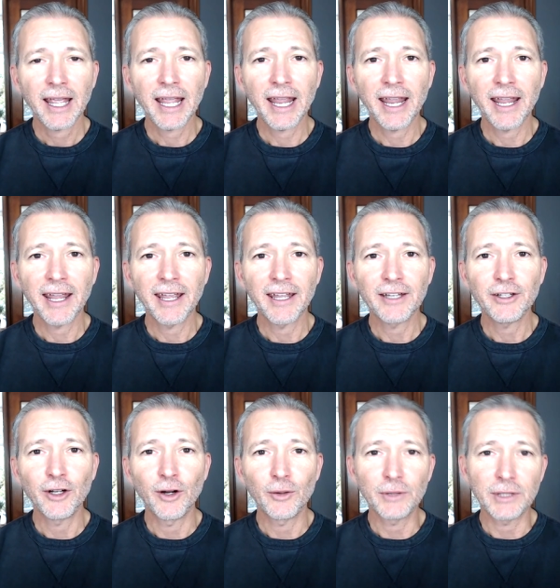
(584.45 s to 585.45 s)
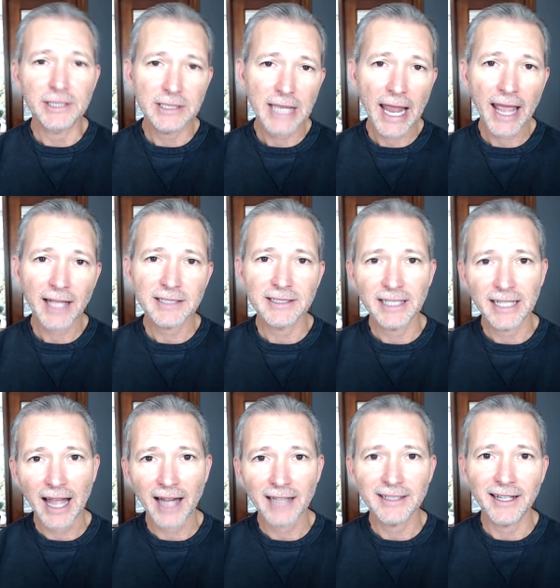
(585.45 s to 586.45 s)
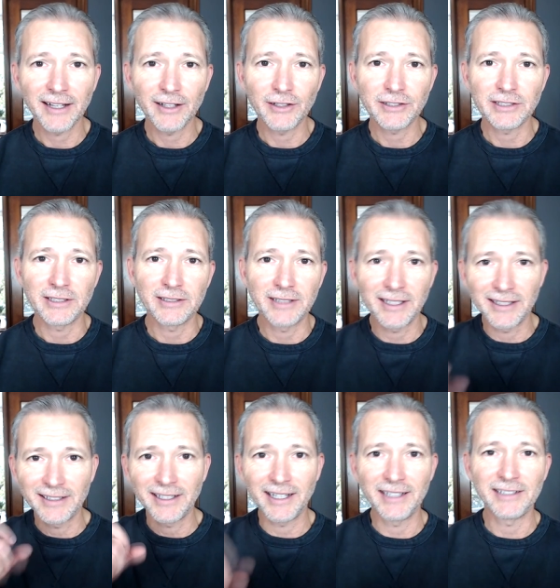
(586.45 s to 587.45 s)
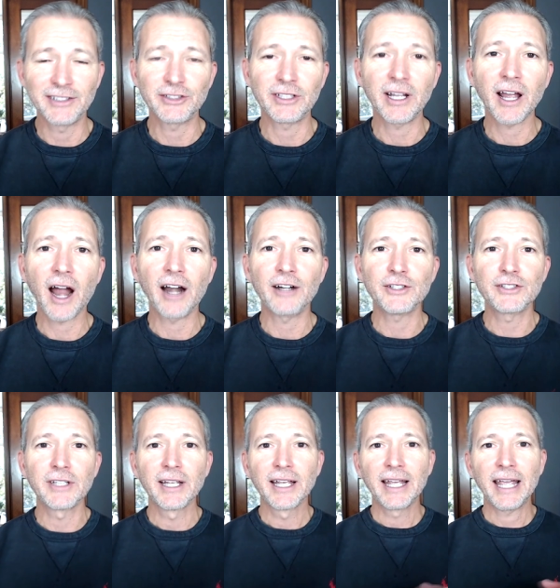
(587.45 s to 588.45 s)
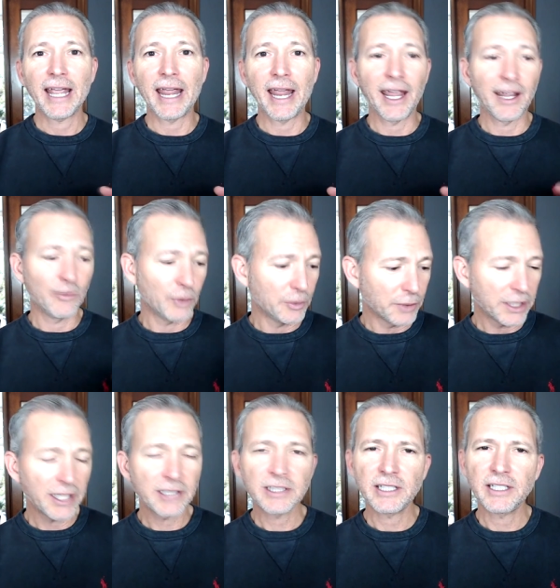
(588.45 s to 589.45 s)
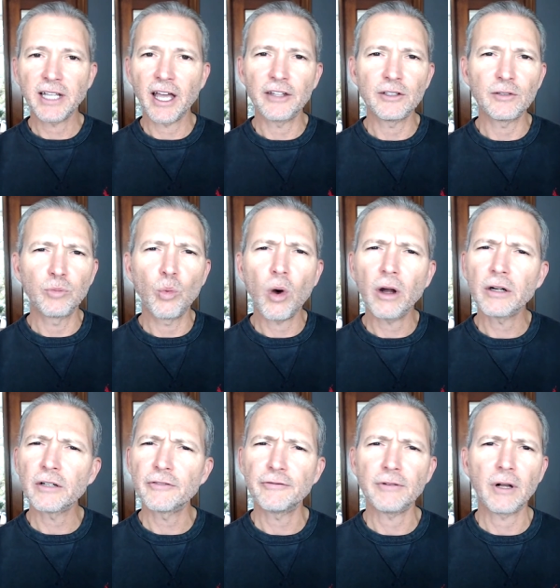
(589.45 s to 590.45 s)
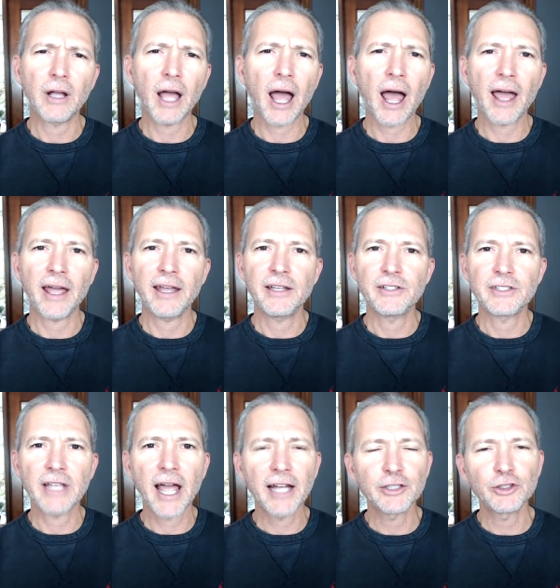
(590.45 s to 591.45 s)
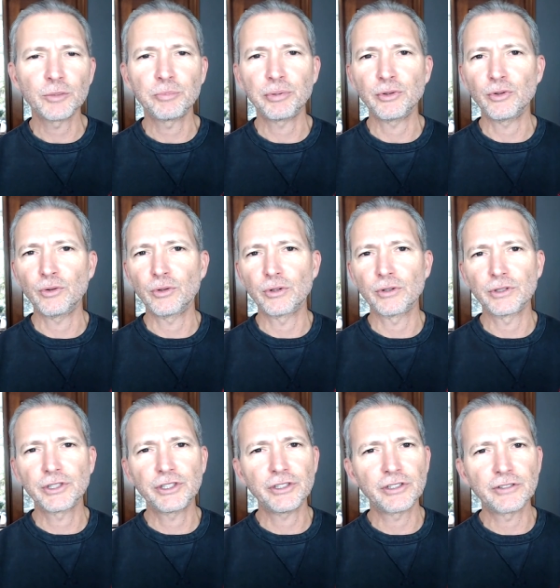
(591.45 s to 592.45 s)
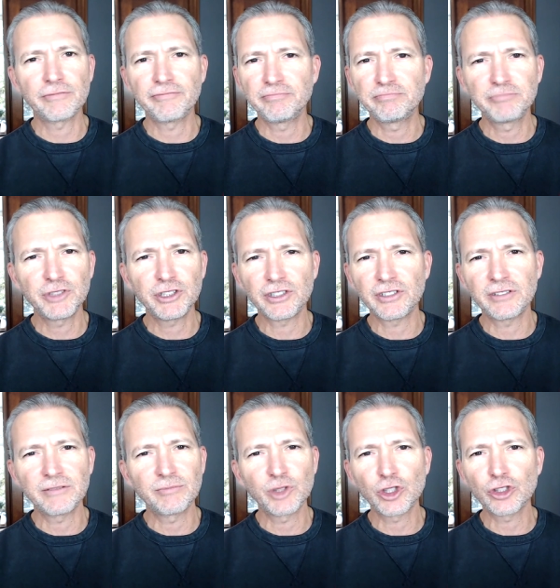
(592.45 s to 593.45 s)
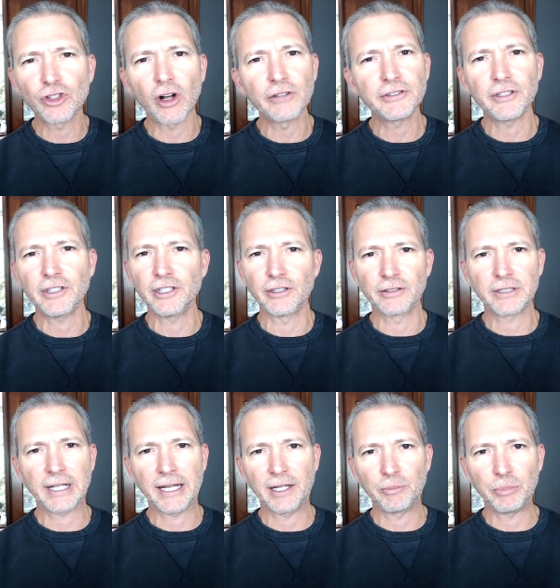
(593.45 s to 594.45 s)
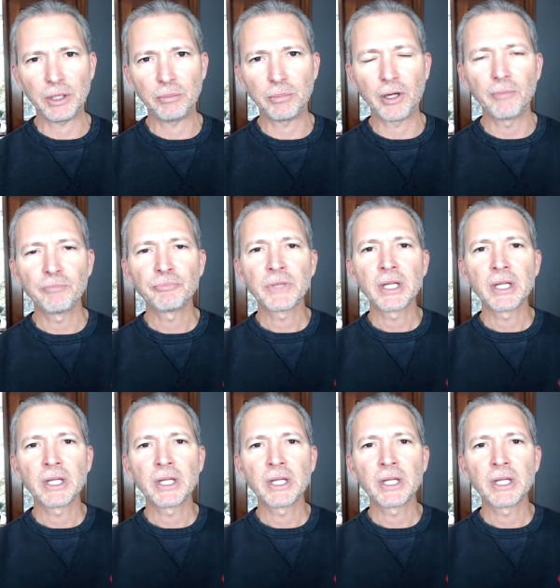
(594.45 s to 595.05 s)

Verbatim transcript: And, you know, the snacks and the cocktails and, and, and the cigars, and we would get together, wonderful guys, entrepreneurs, just, just salt of the earth kind of people.